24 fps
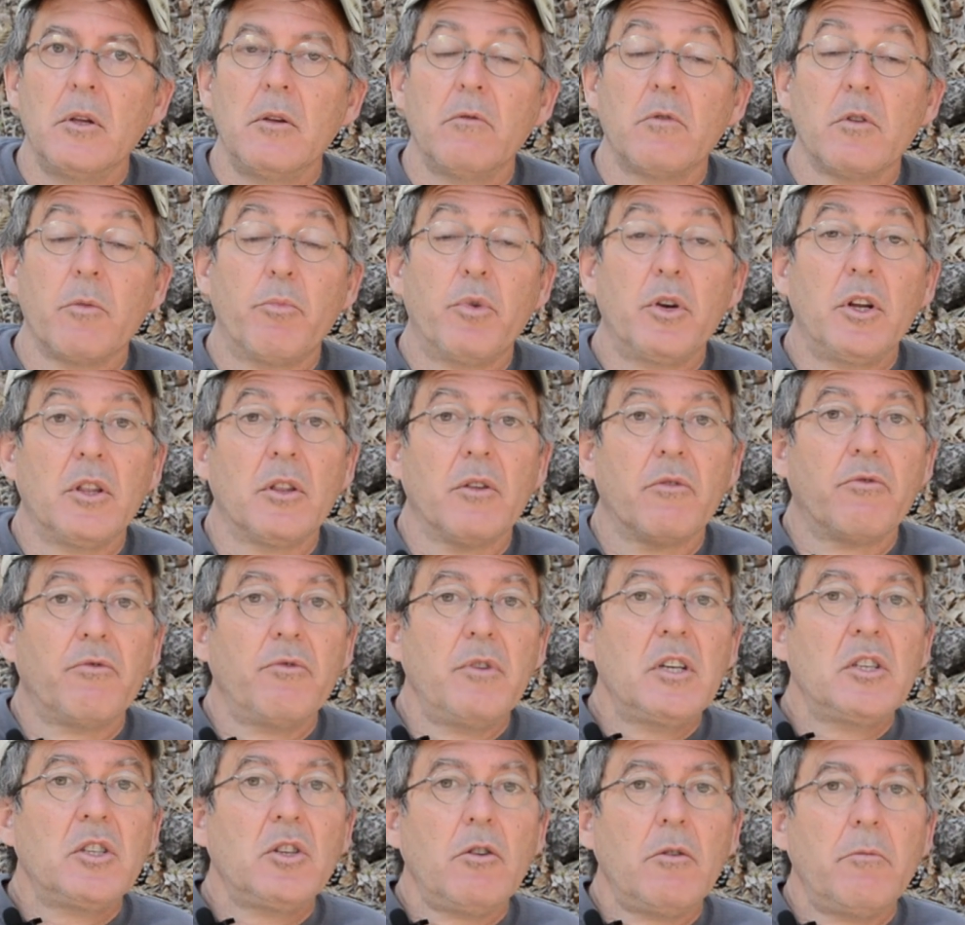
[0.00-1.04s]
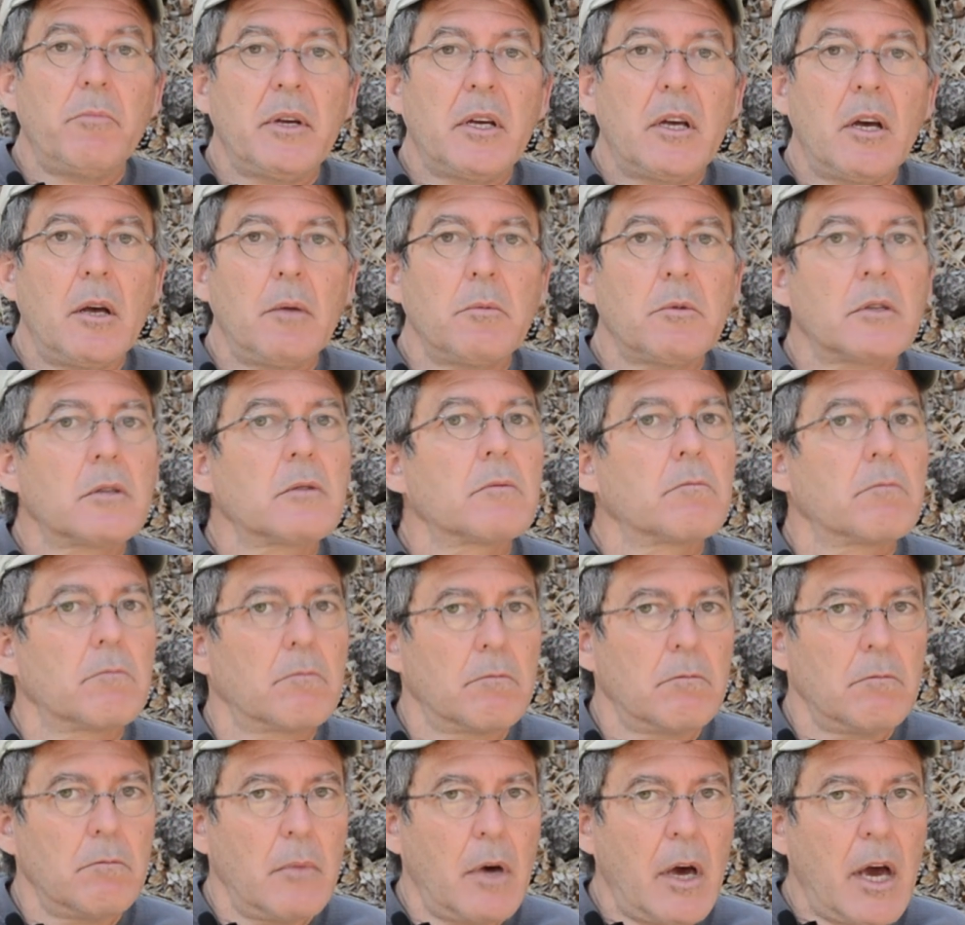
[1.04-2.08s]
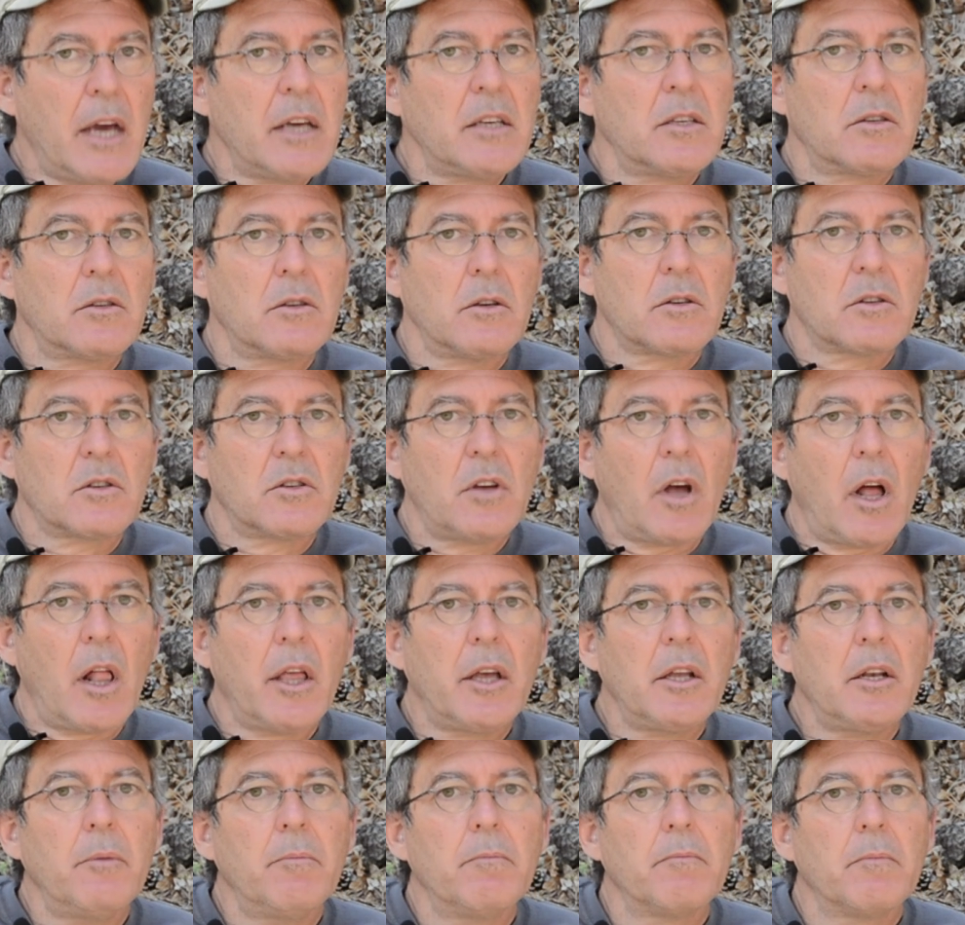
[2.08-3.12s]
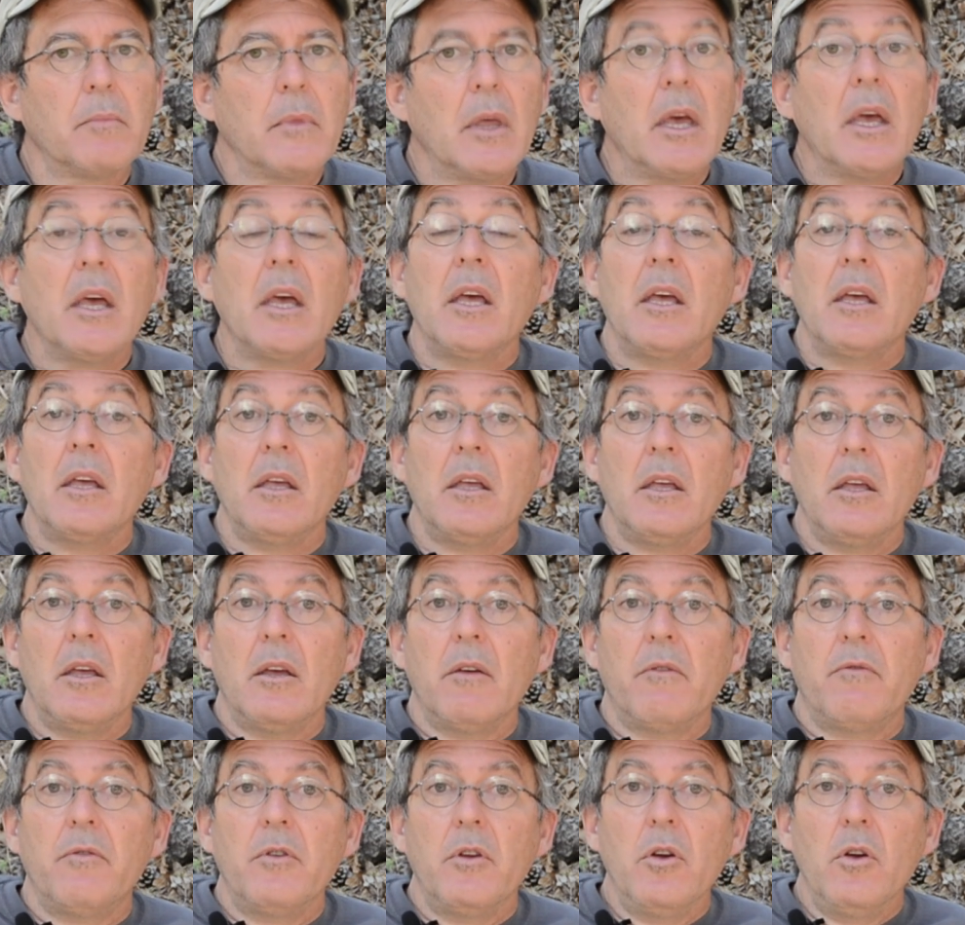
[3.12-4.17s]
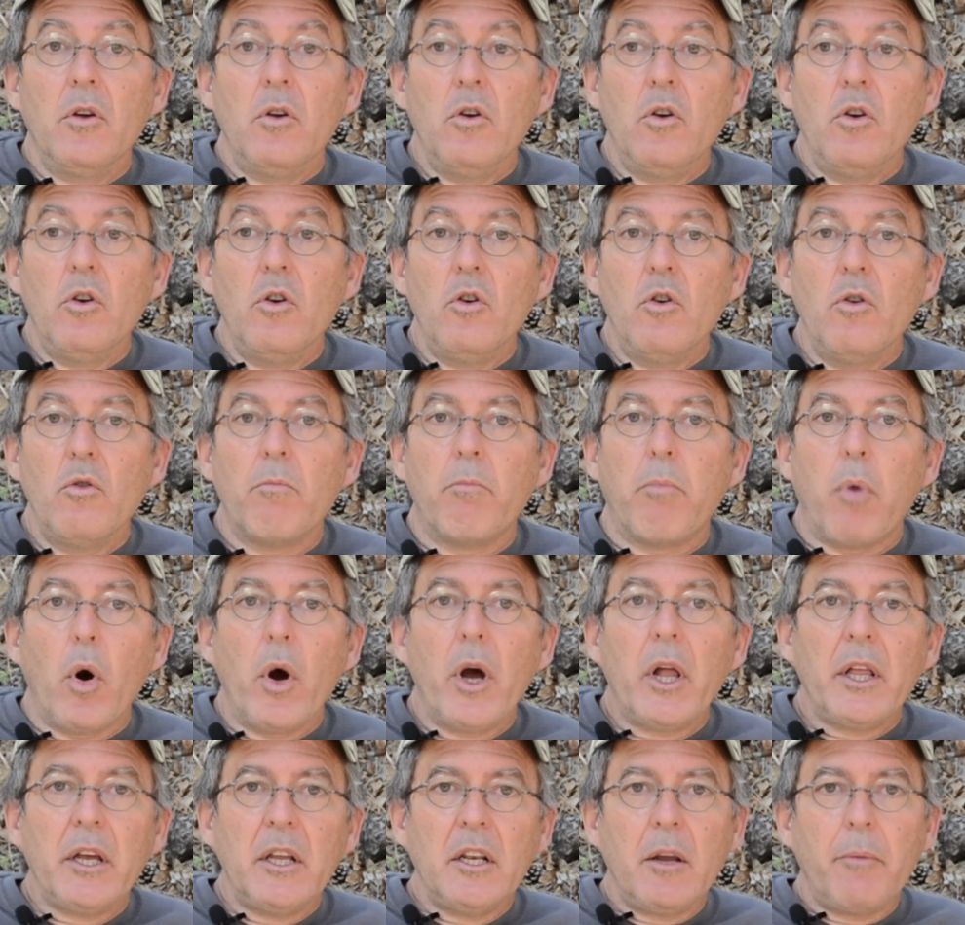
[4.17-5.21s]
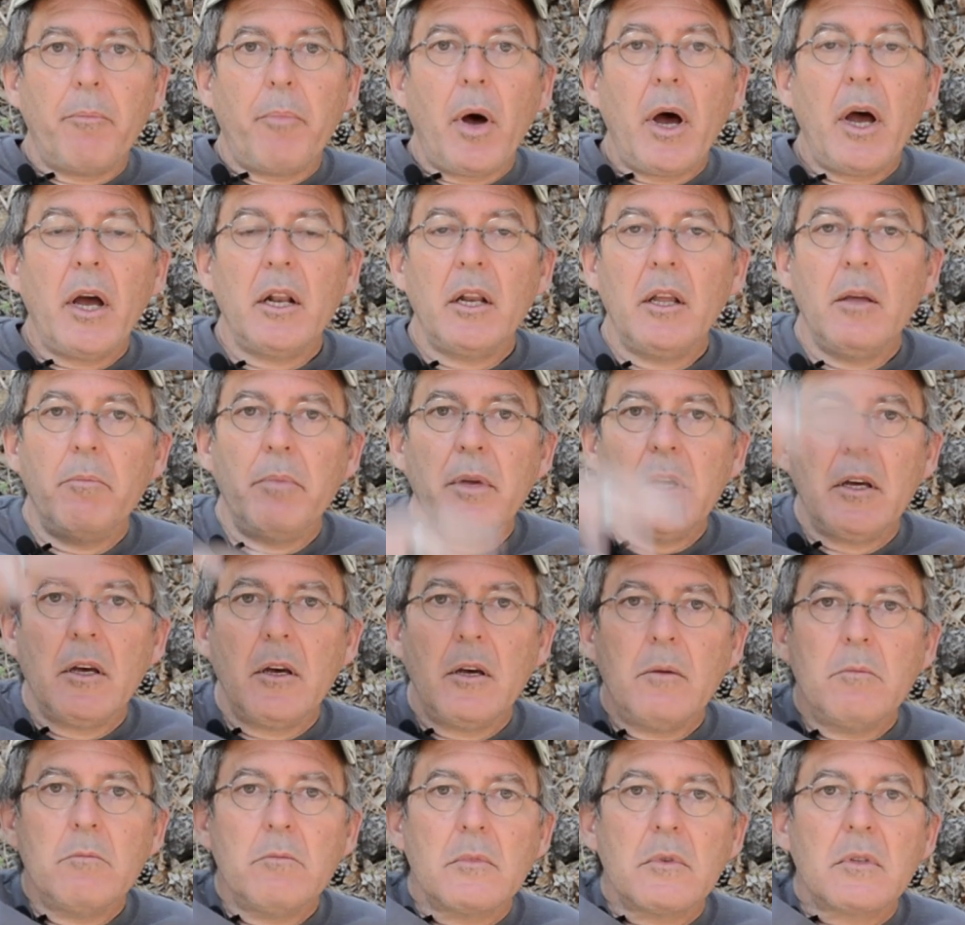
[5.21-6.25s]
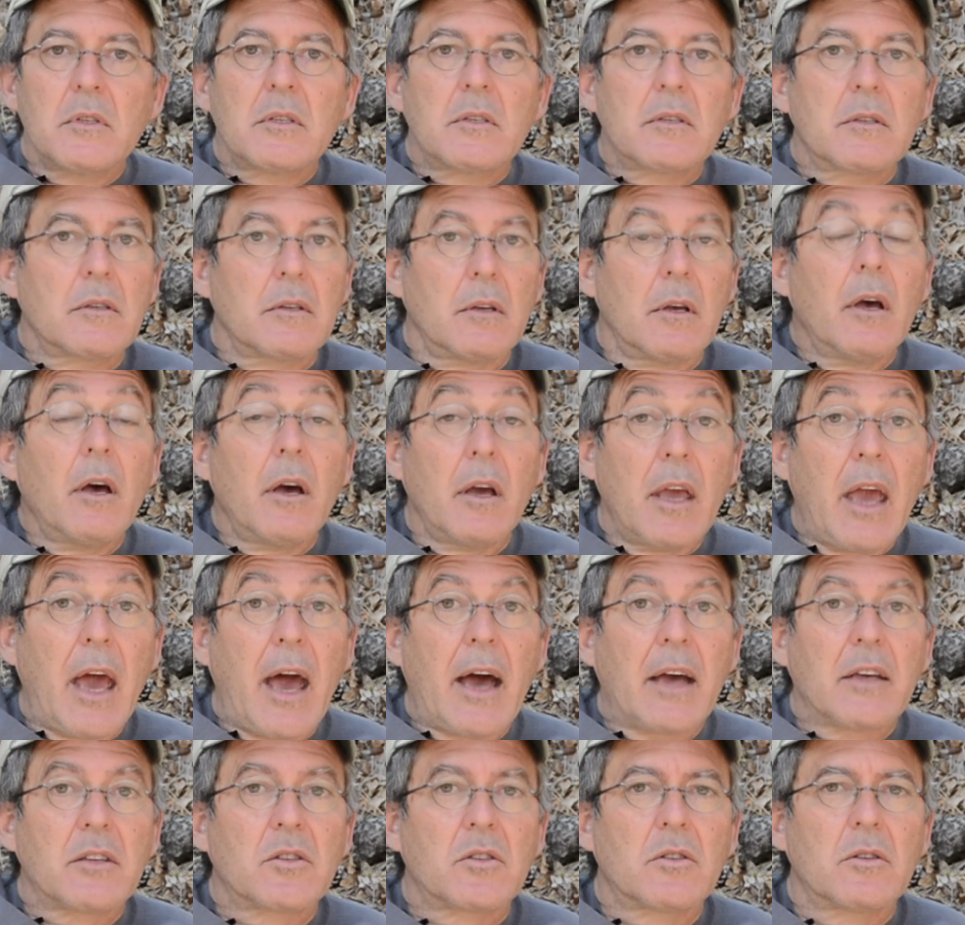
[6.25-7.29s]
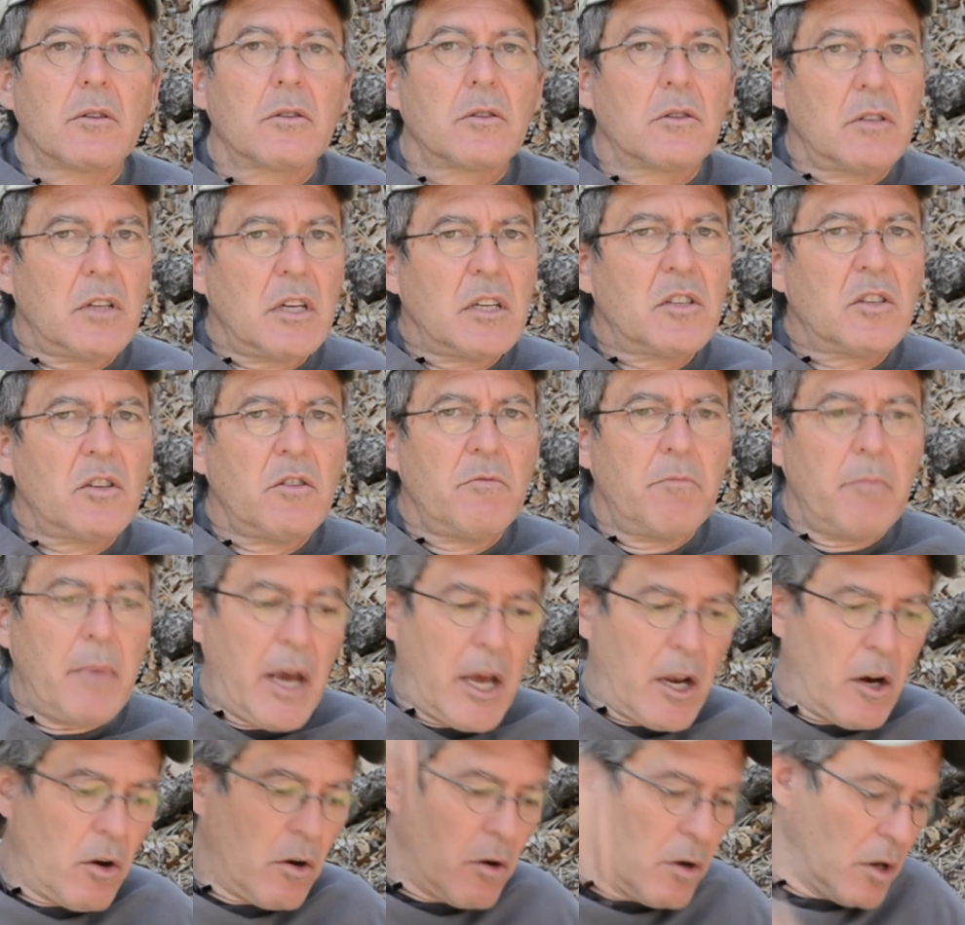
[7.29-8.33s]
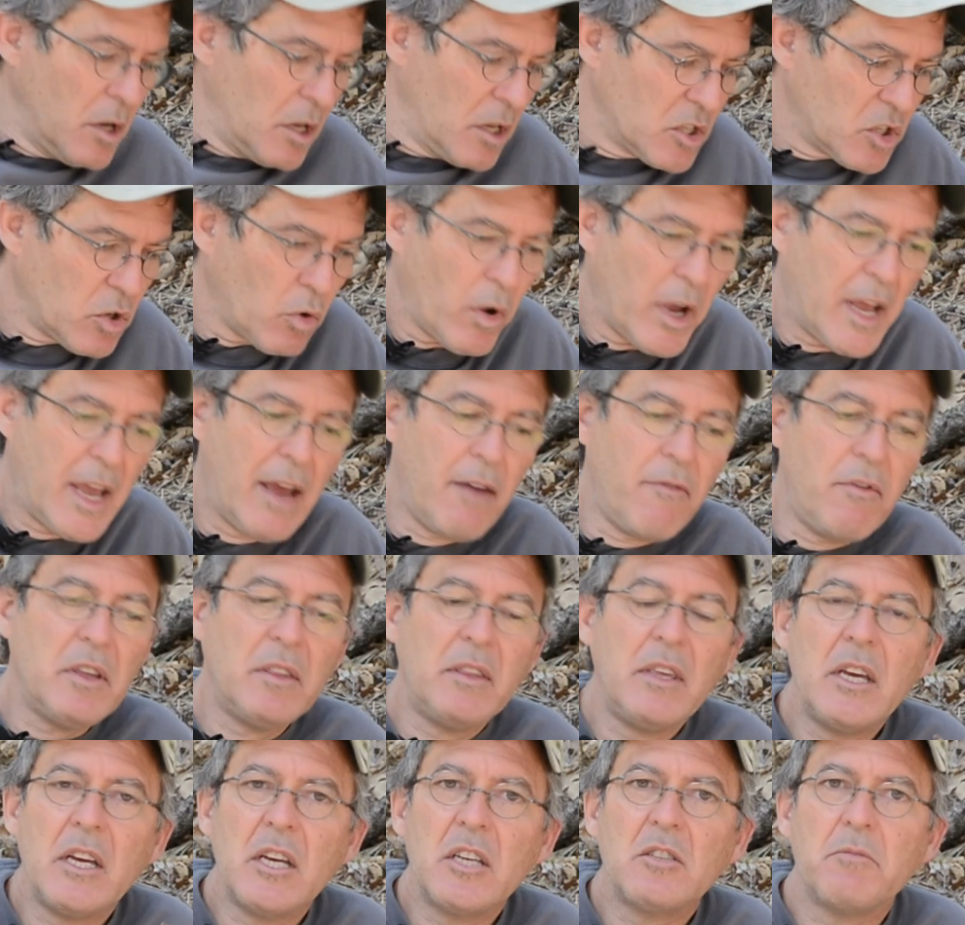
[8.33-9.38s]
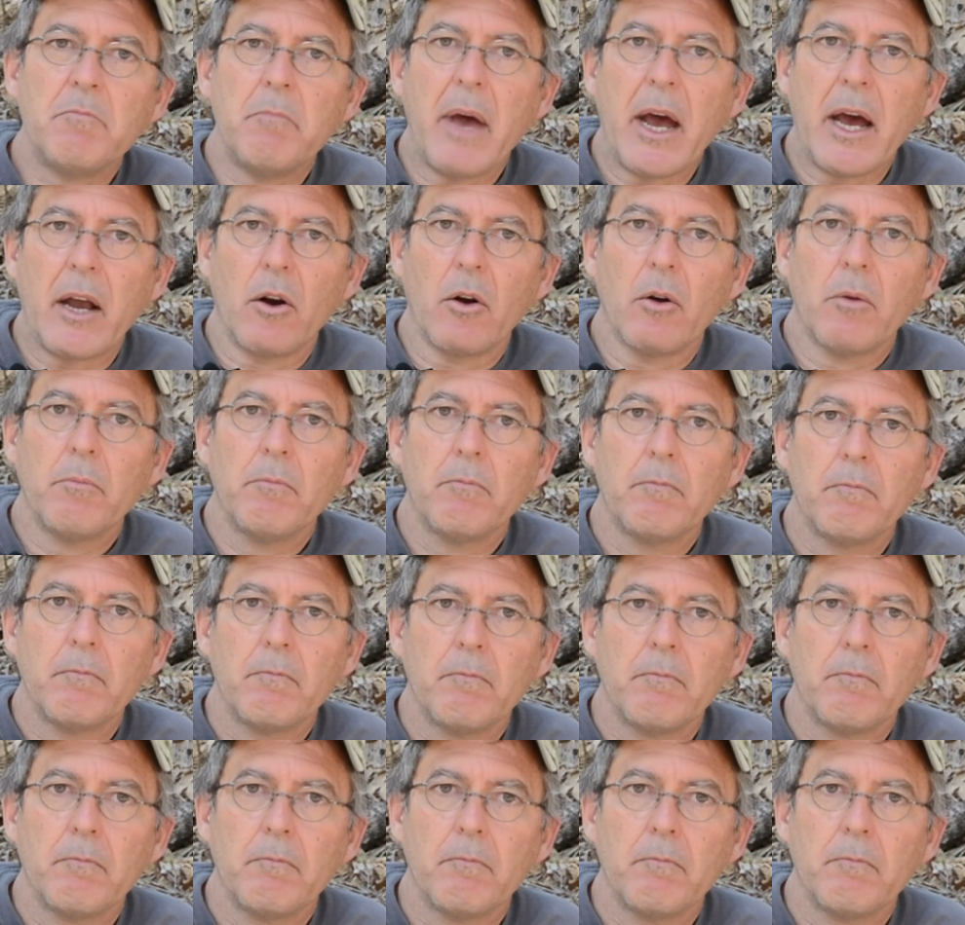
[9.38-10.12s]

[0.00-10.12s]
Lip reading: If you put it in the freezer, it becomes ice, a solid. If you boil it in a pot, it becomes a gas. States of matter. So everything is matter.